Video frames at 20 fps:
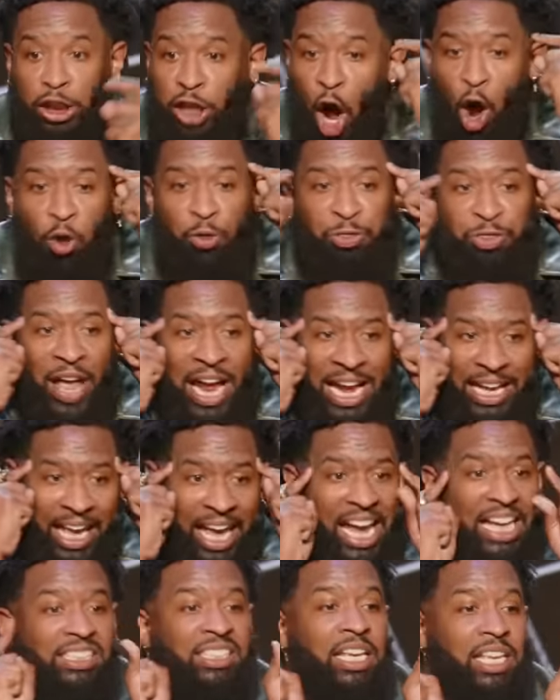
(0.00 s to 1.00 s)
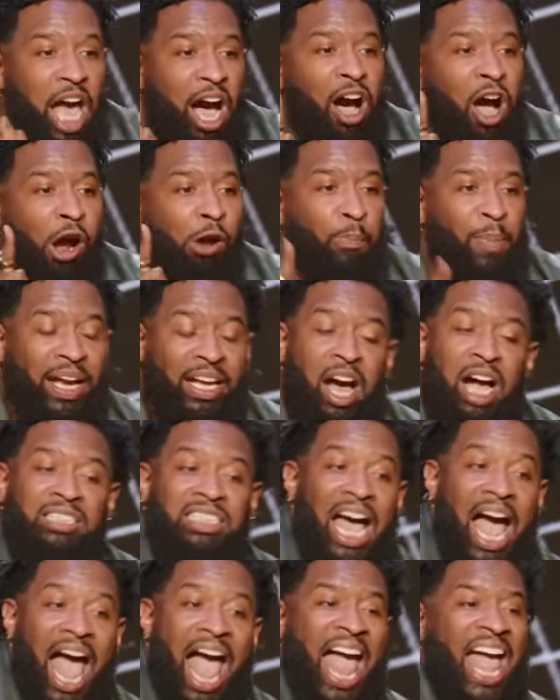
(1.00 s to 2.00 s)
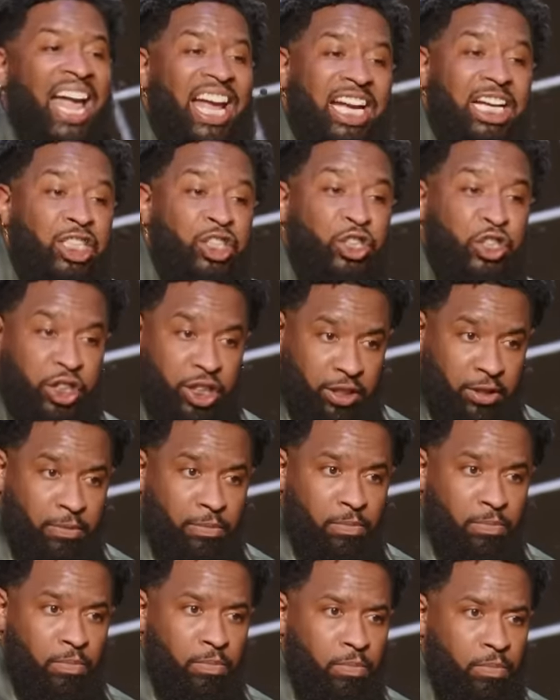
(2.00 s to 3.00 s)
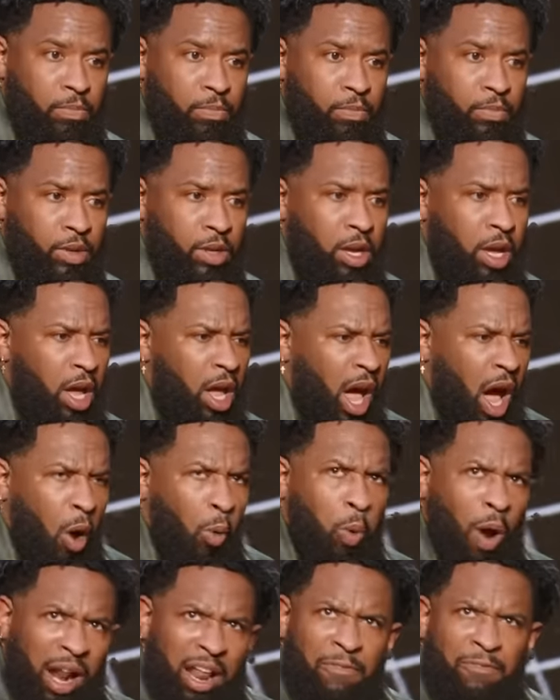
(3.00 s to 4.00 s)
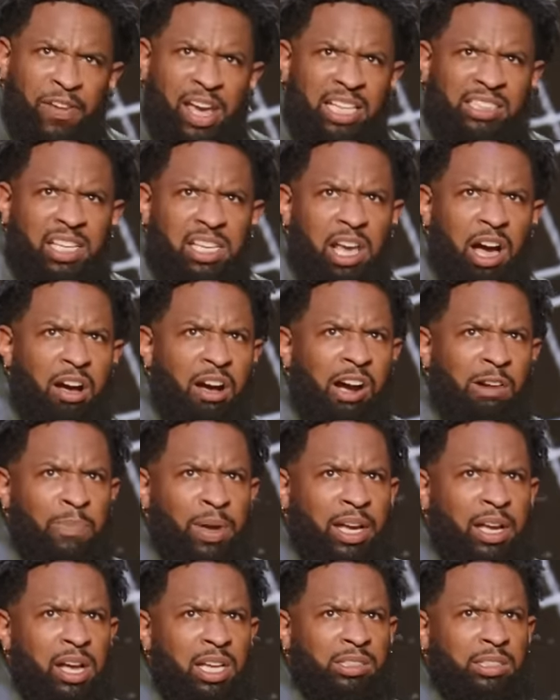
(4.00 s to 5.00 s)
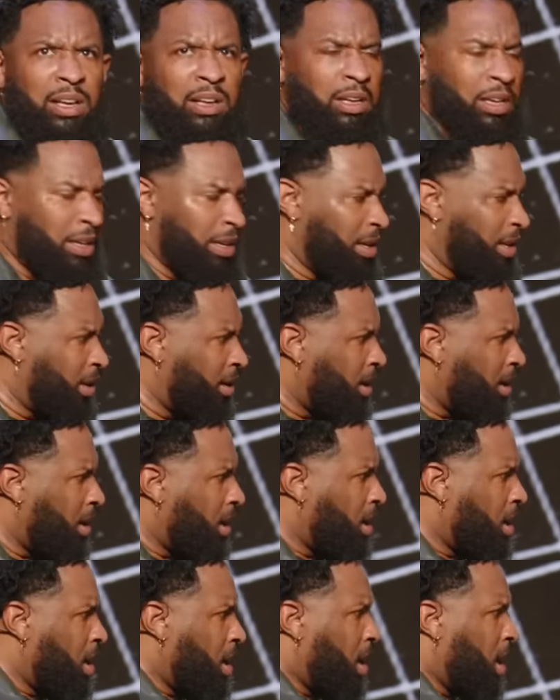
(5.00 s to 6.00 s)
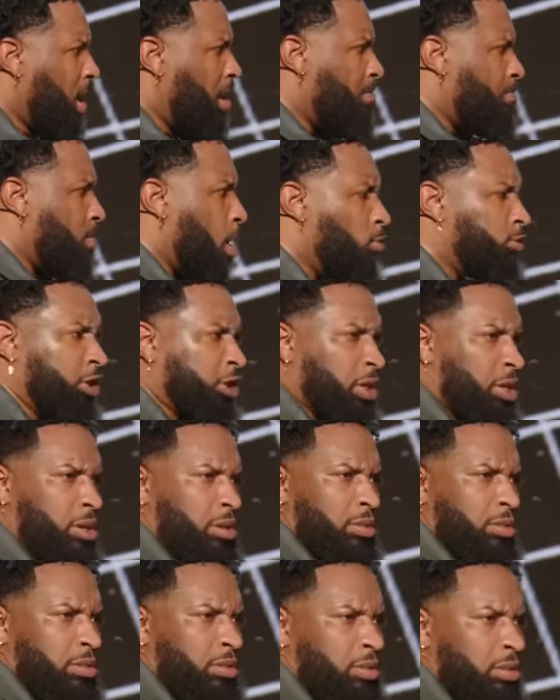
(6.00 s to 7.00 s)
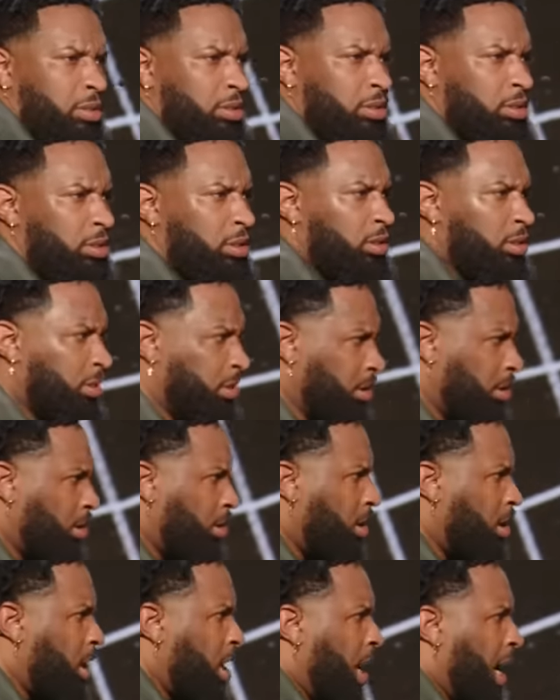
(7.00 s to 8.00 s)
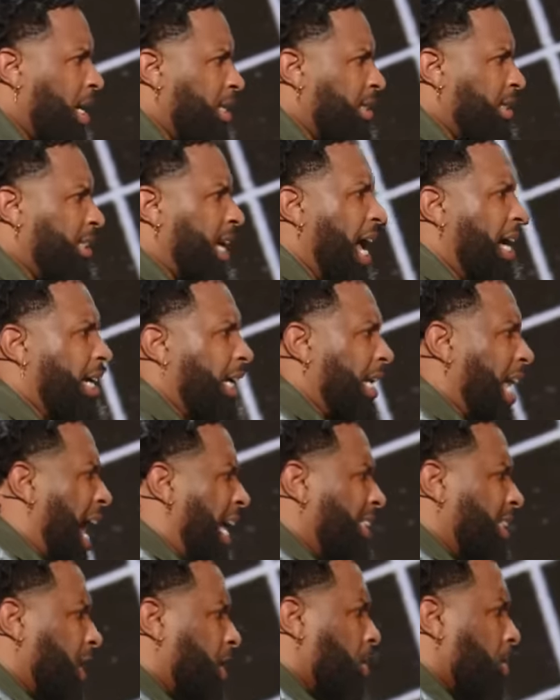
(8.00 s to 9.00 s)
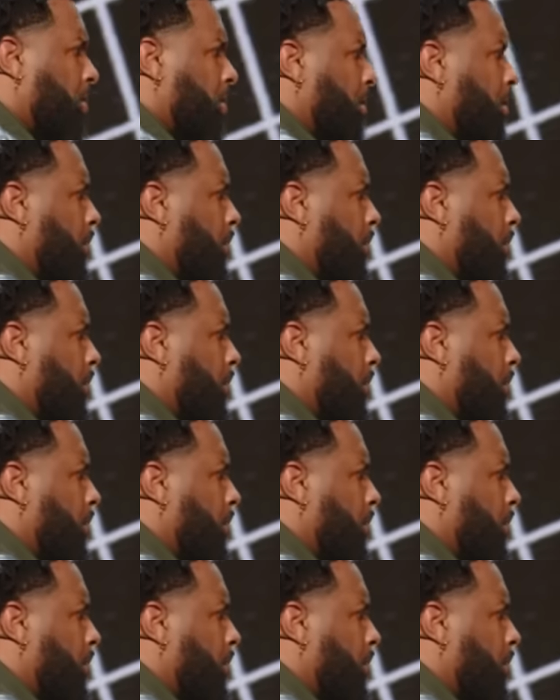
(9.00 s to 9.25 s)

don't think he's young because of age. What if he's young because of emotional and psychological?